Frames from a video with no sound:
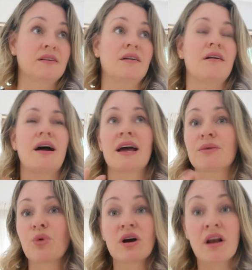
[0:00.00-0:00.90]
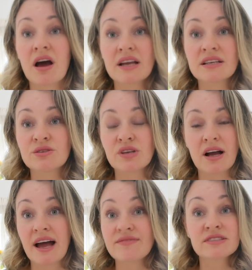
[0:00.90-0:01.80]
I had one client, he's
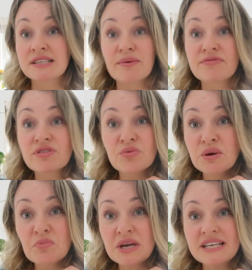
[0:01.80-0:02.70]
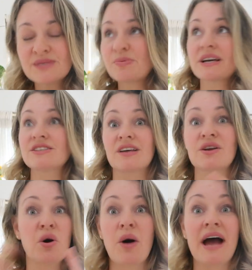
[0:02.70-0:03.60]
like, I haven't slept for 3 weeks because I
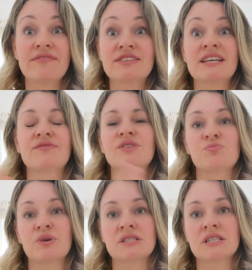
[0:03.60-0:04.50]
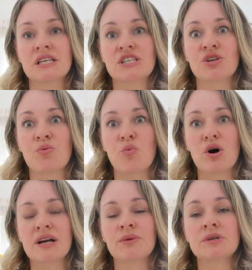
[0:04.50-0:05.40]
know I have to give this presentation.
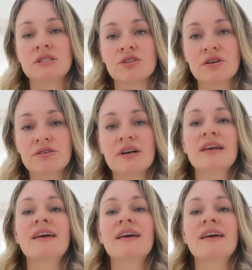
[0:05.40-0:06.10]
What can we do?